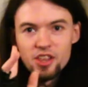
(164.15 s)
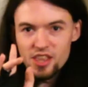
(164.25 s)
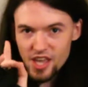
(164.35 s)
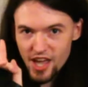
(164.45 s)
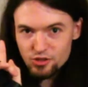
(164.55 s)

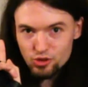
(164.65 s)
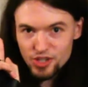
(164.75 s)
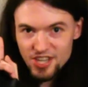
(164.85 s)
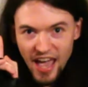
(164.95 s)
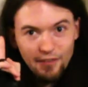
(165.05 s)
The
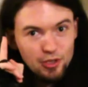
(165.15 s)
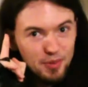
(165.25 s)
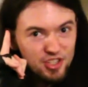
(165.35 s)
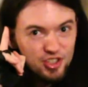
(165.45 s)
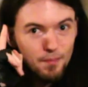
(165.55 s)
entries have to
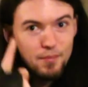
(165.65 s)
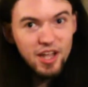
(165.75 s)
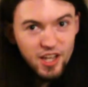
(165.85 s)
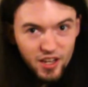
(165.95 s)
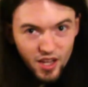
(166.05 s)
be
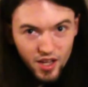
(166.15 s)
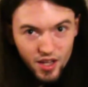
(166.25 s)
submitted